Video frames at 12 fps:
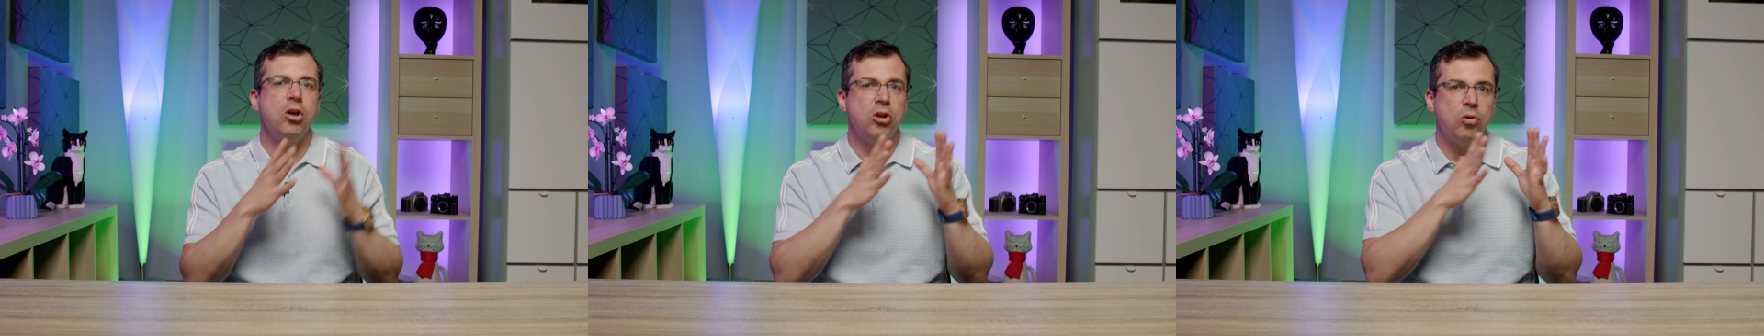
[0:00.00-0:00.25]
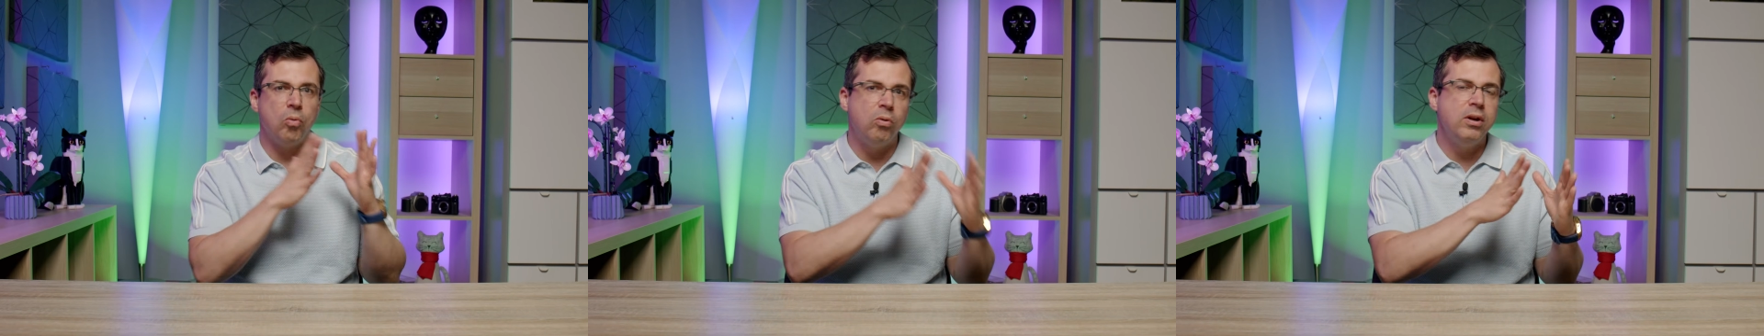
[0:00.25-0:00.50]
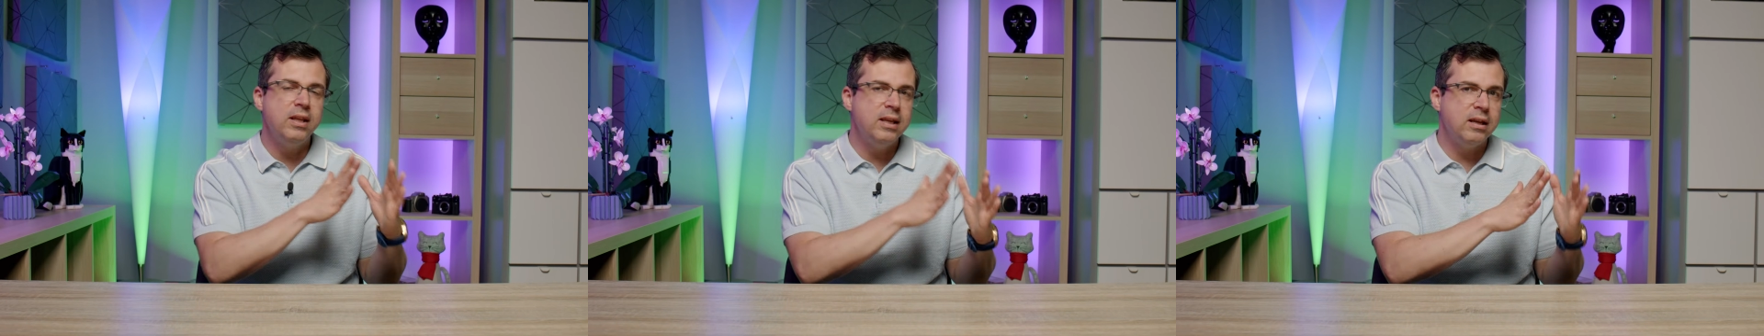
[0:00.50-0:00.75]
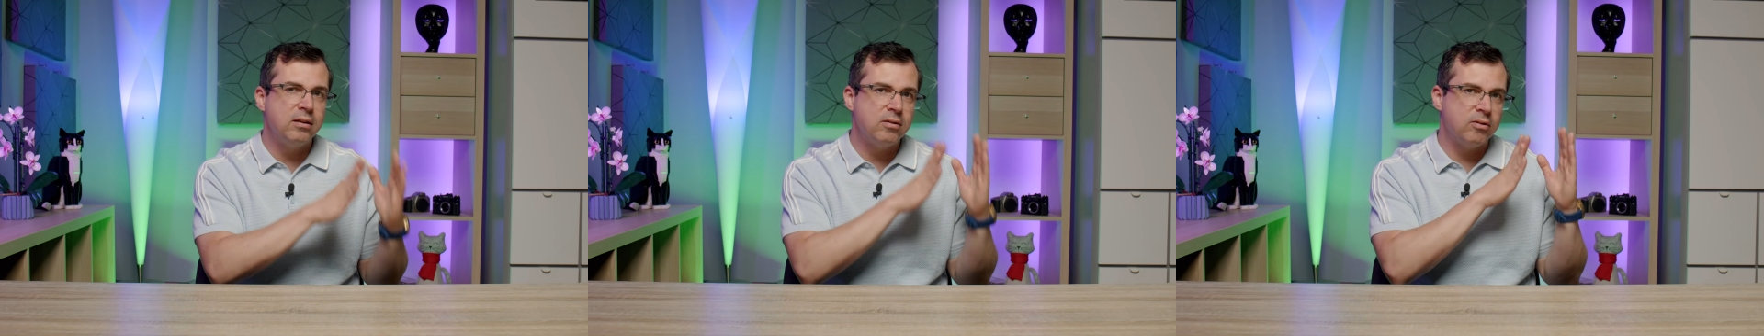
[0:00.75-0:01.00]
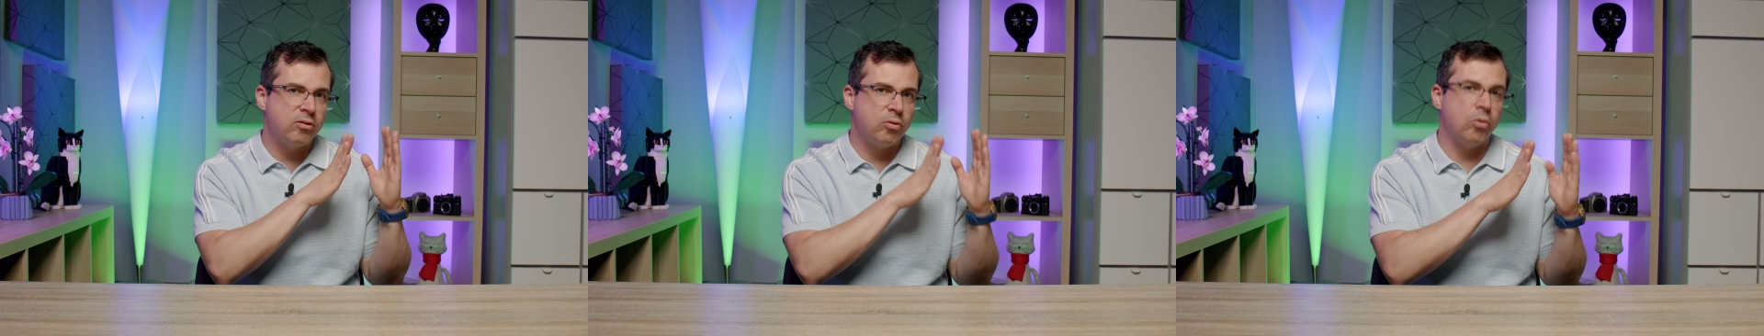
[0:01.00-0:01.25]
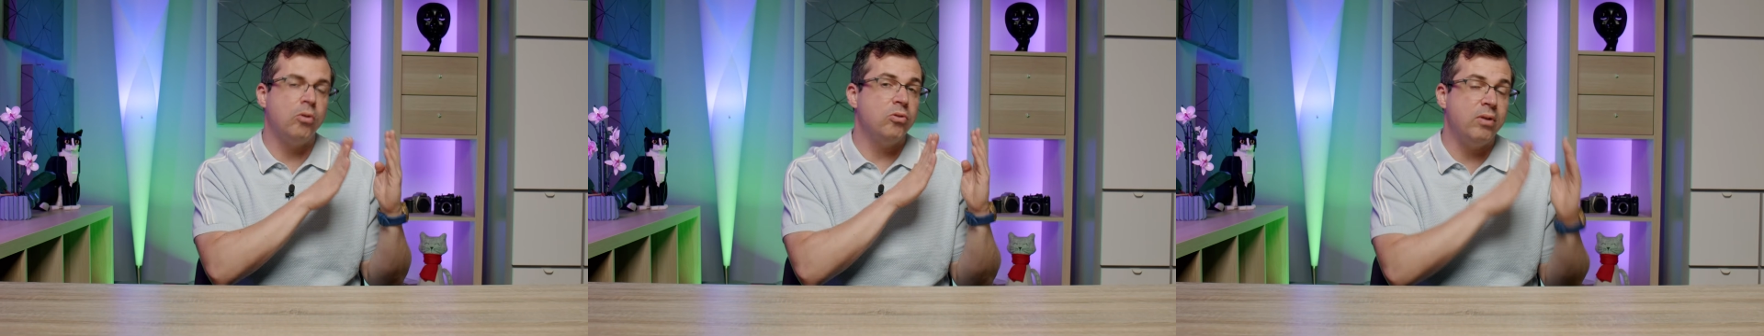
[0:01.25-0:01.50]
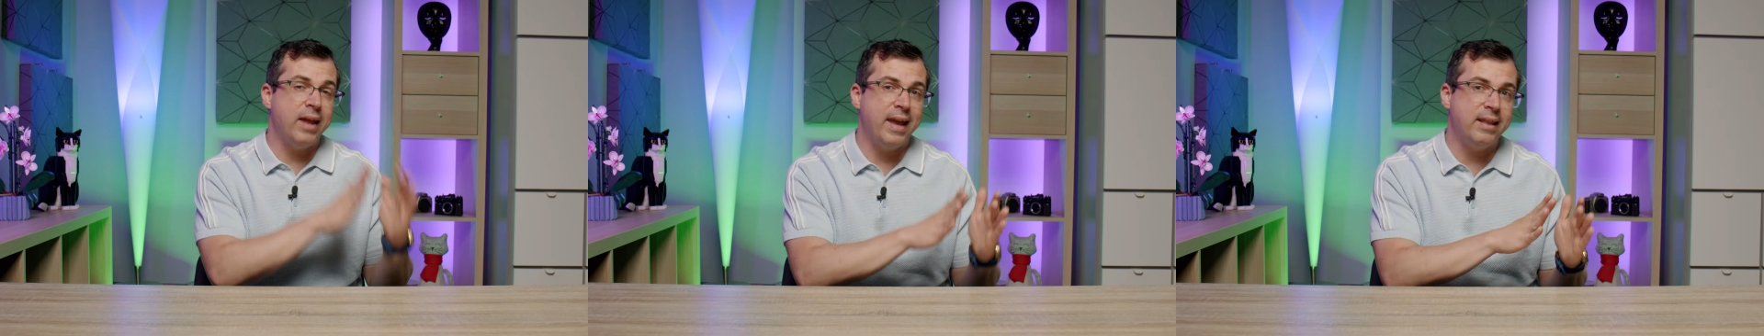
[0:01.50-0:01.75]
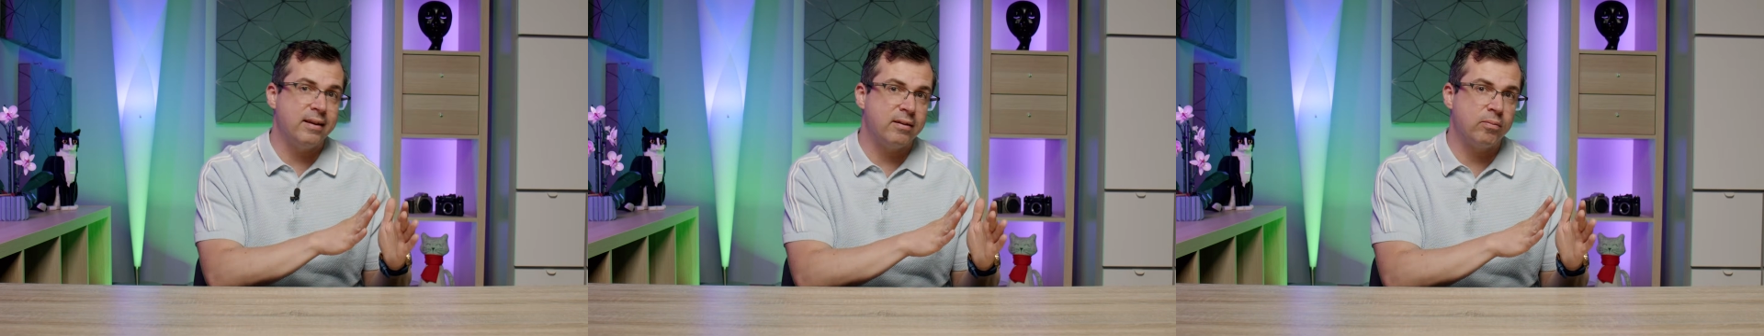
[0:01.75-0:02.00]
You only need to store the
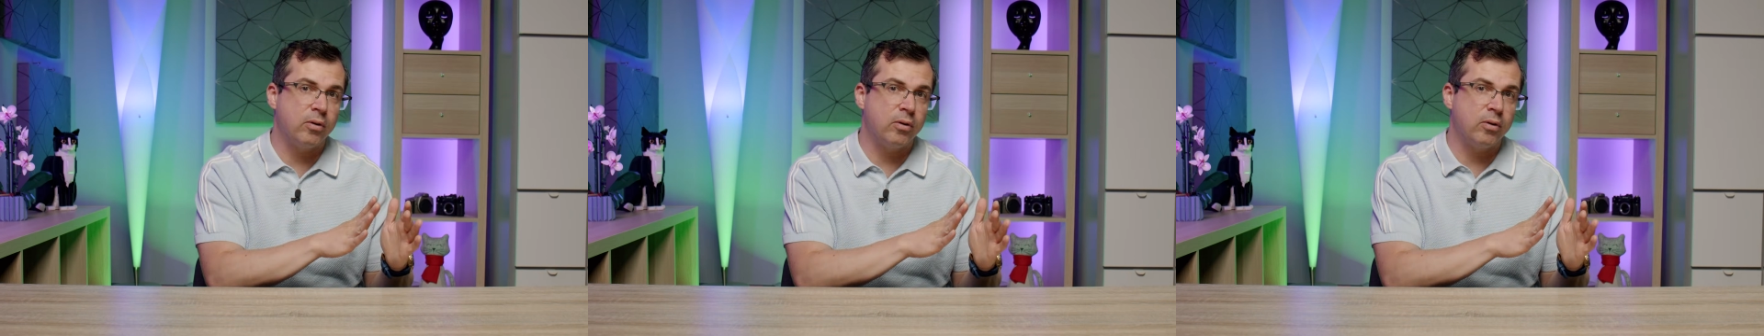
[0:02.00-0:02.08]
latest